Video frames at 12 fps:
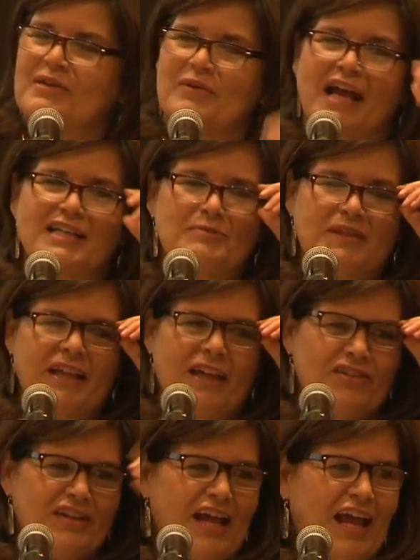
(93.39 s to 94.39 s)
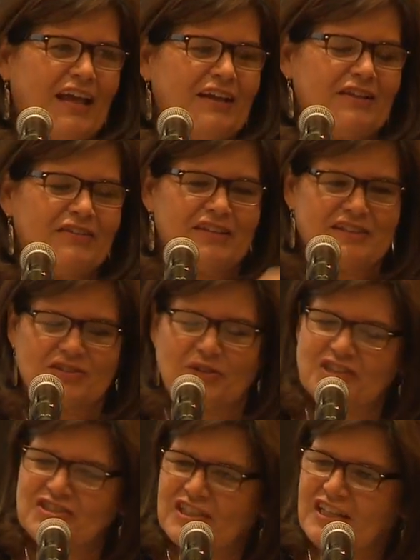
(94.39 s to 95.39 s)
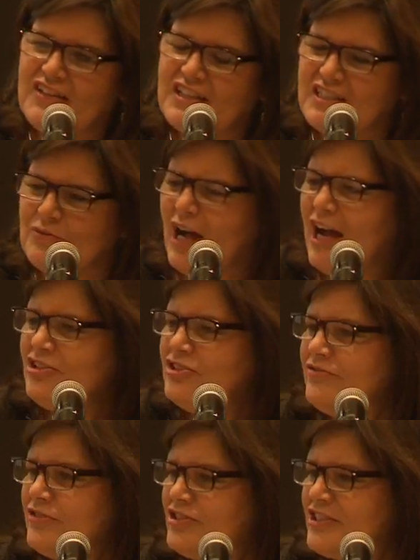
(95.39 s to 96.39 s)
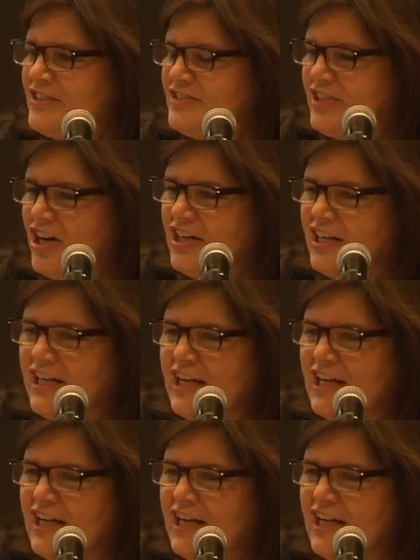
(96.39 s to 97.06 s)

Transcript: someone asked me the other day this question, and they said, well, how did you first get started?